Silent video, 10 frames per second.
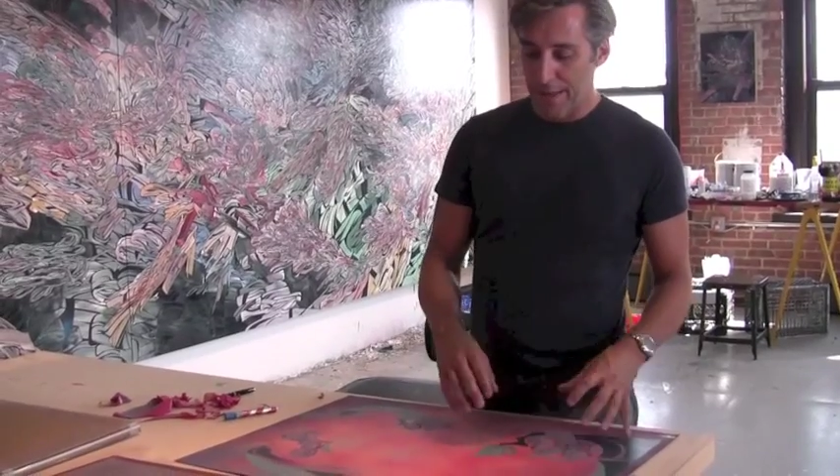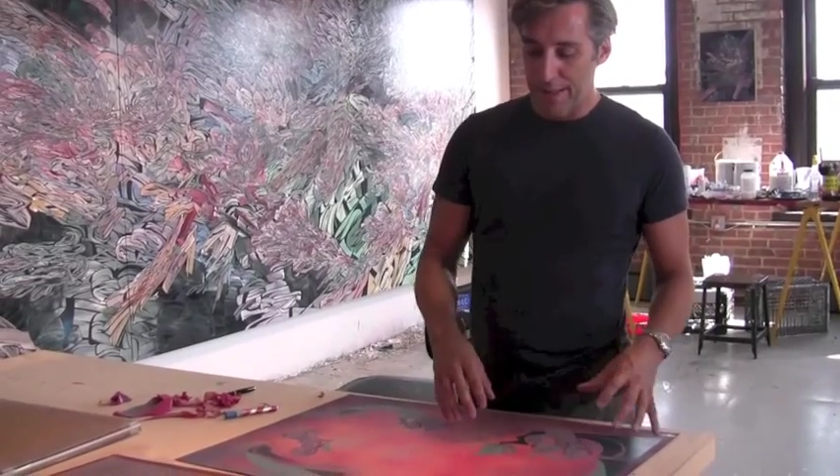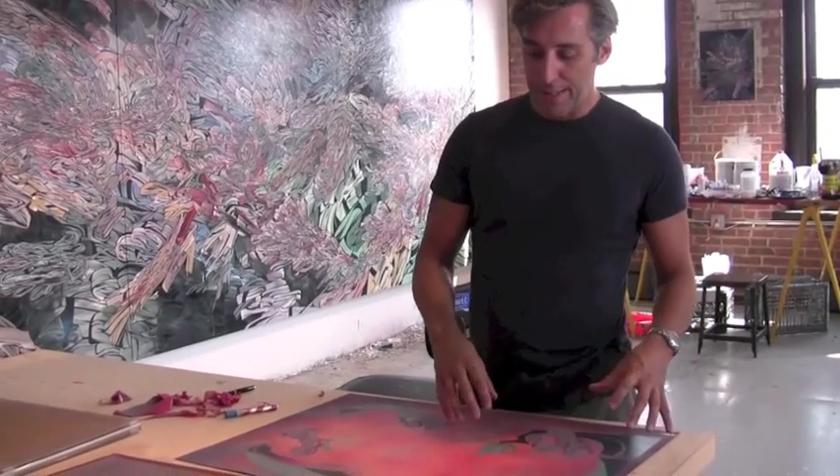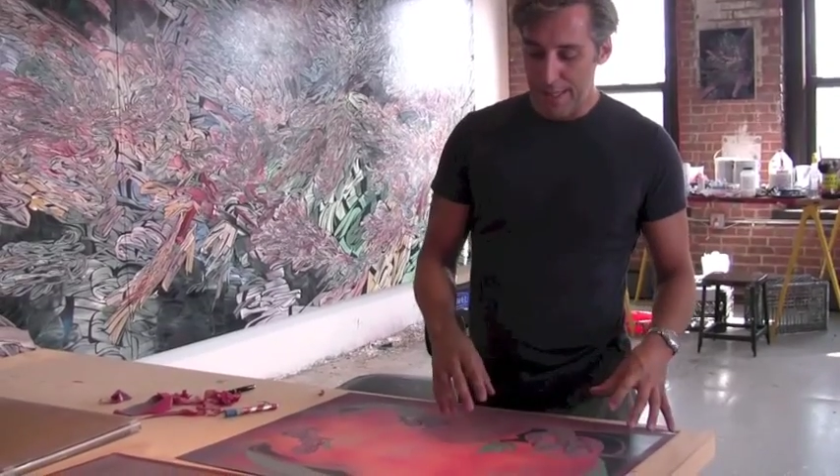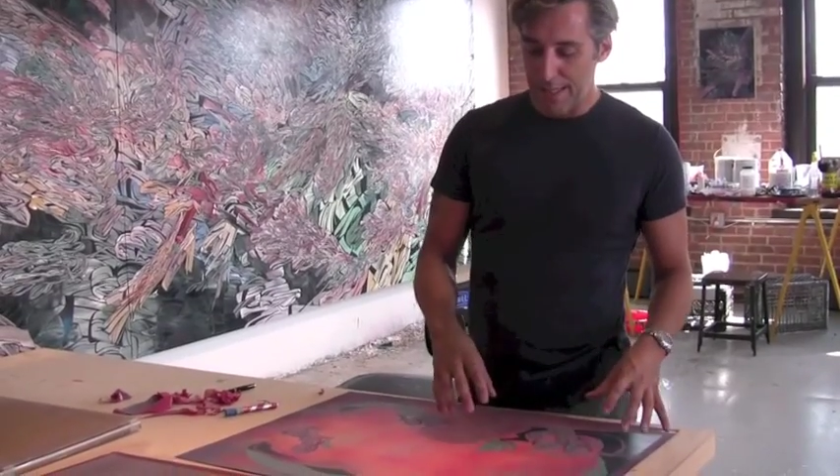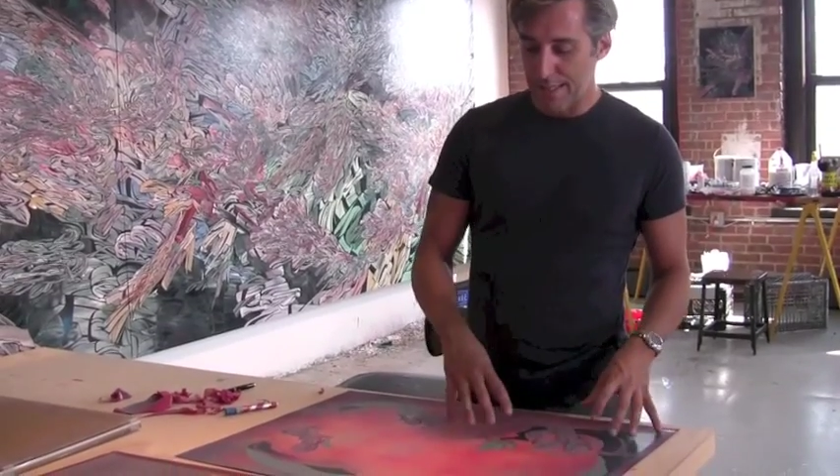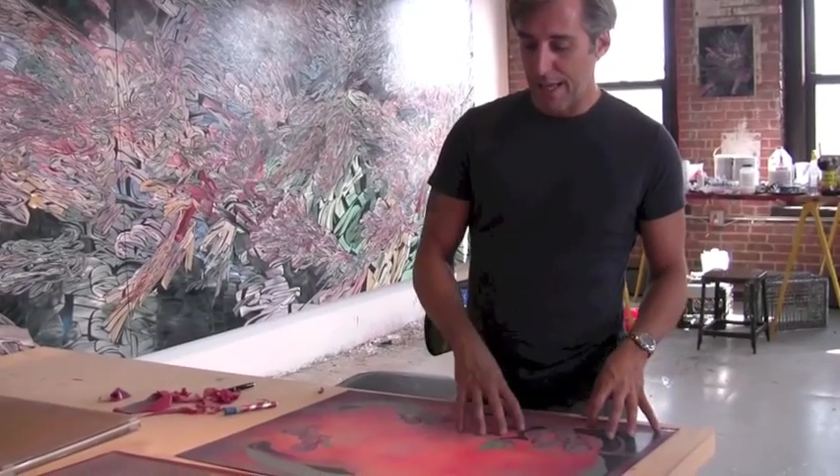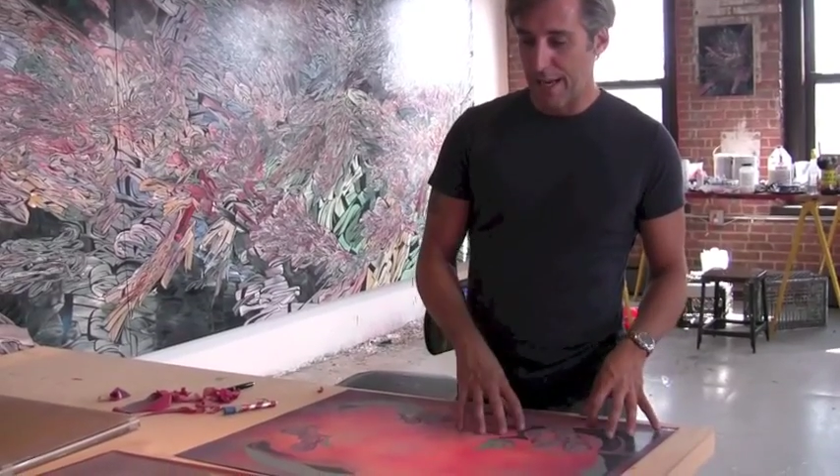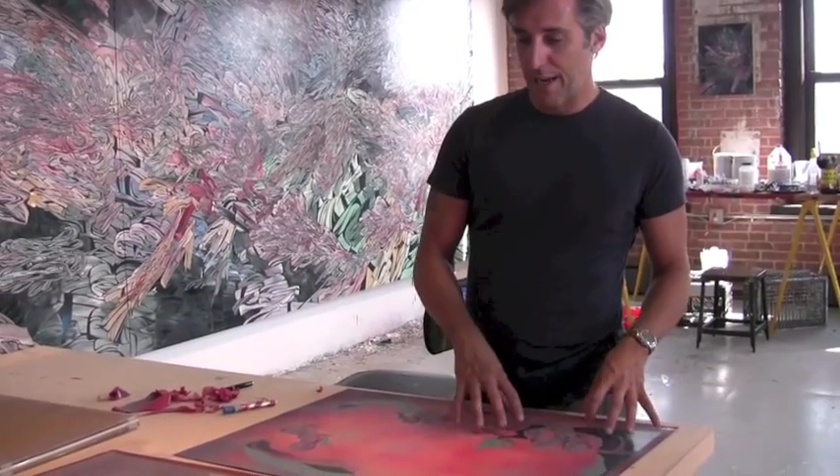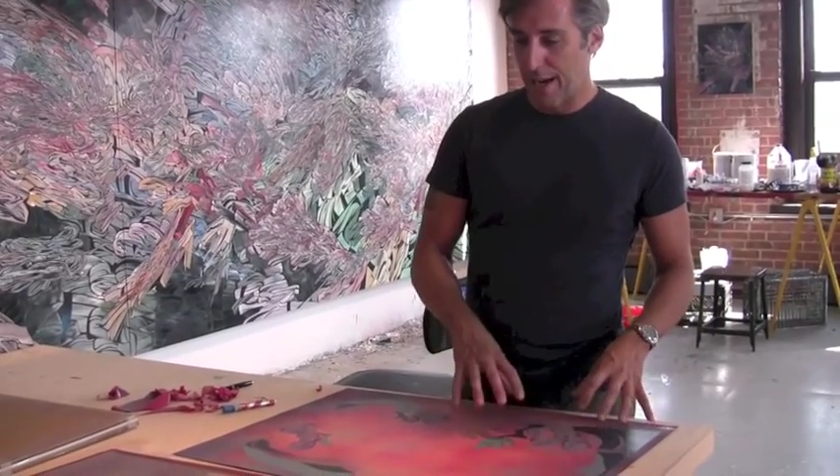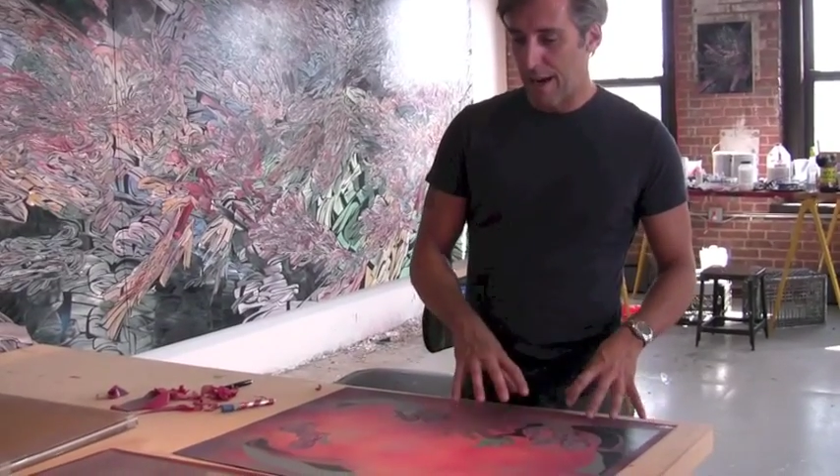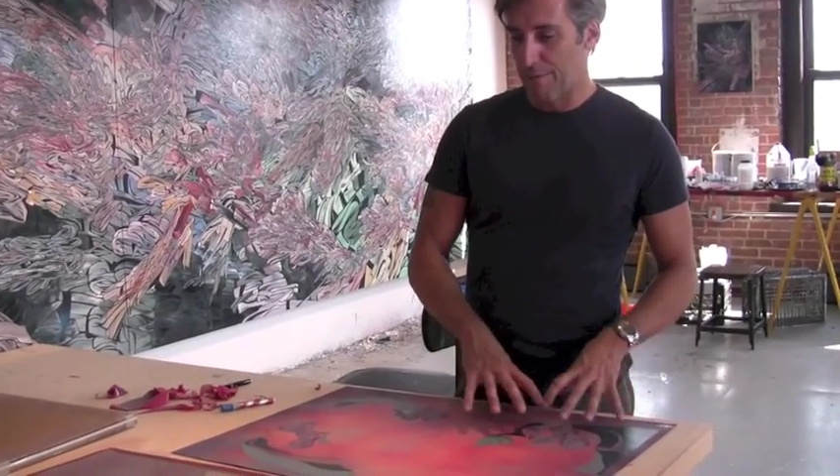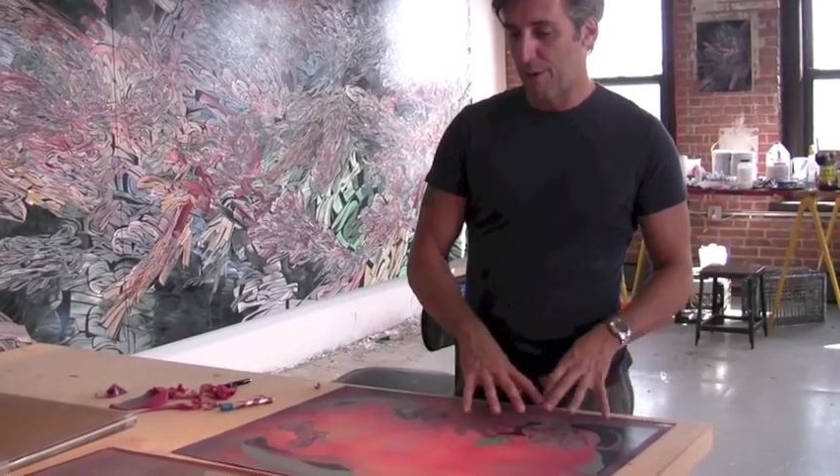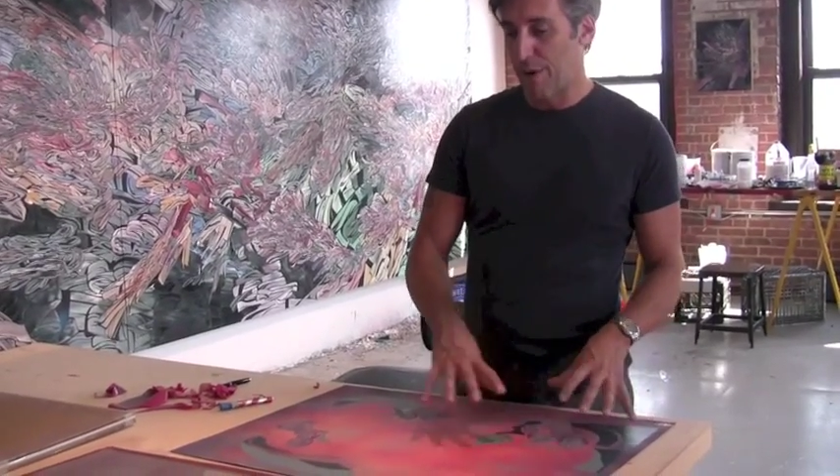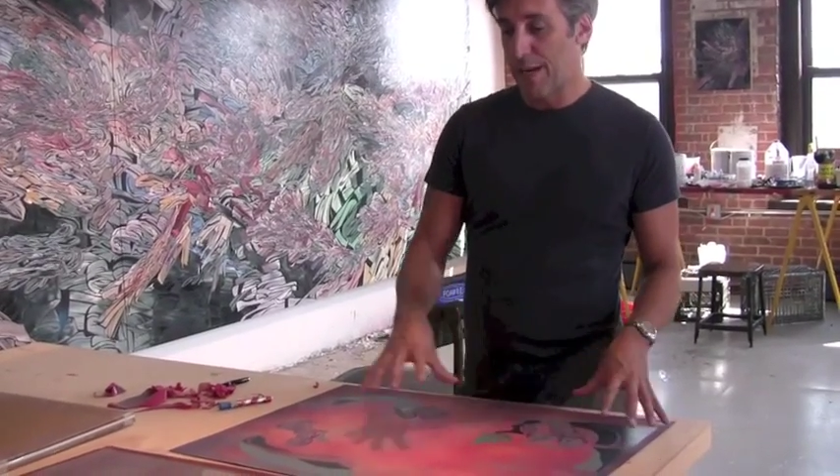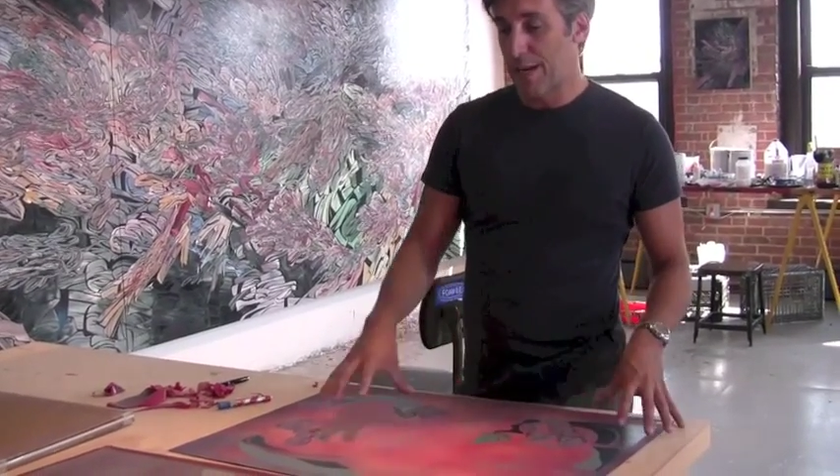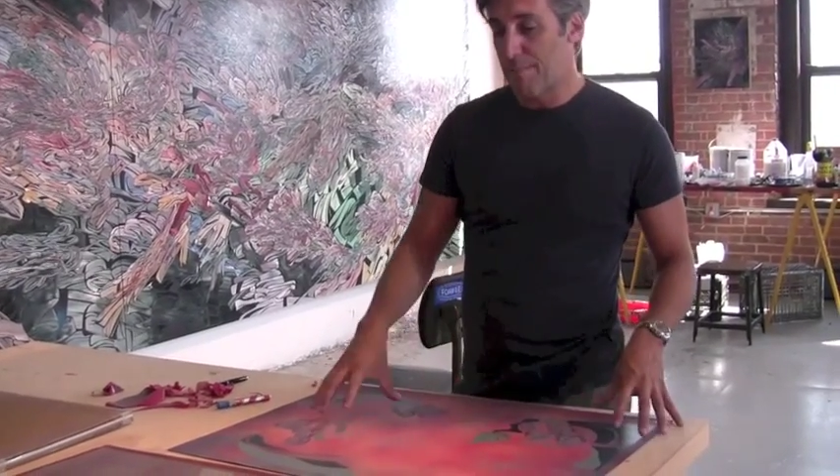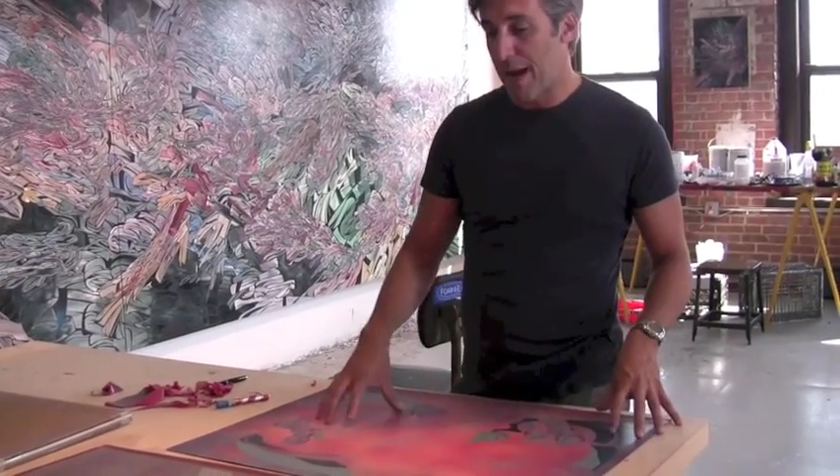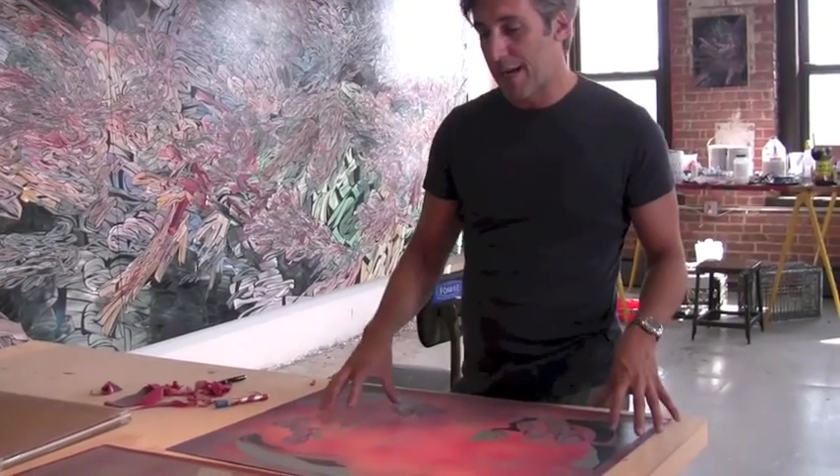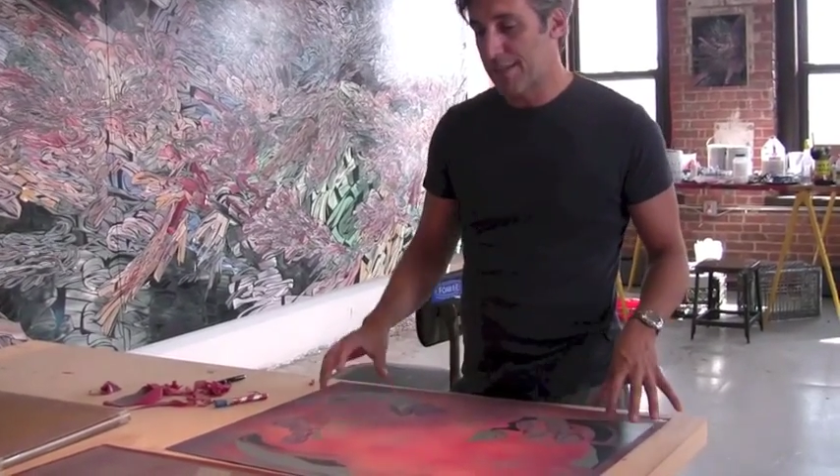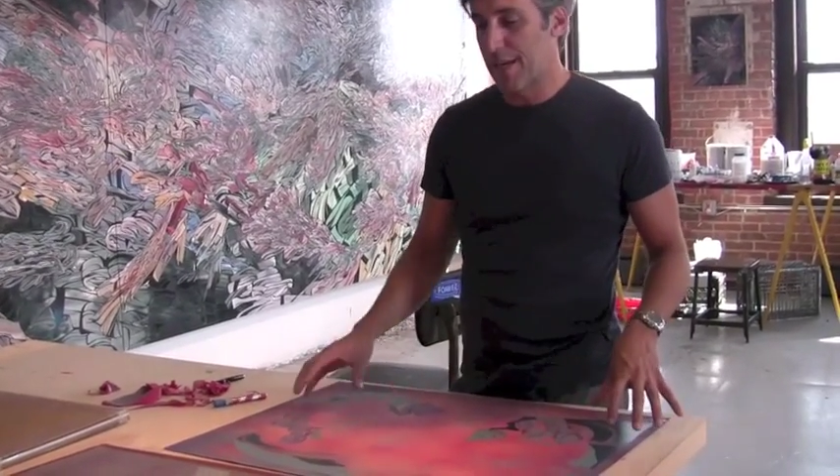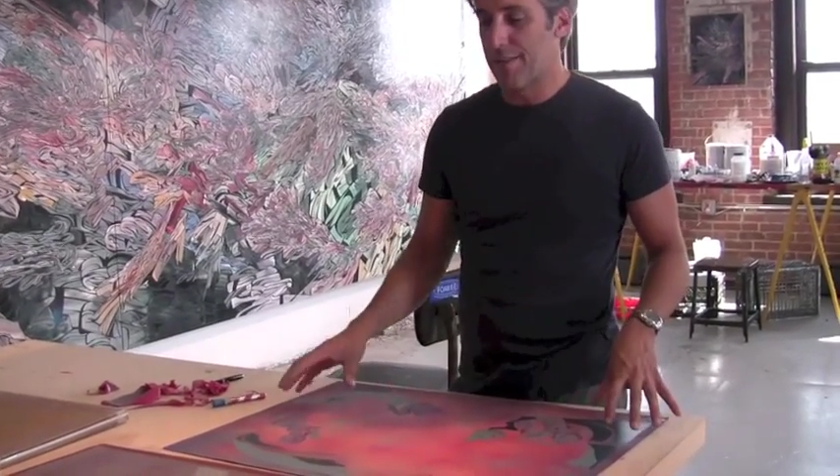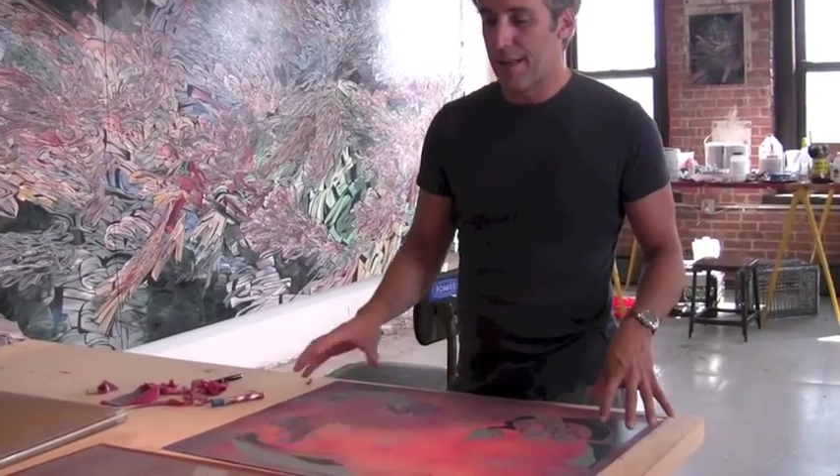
in the sense that I'm creating a mask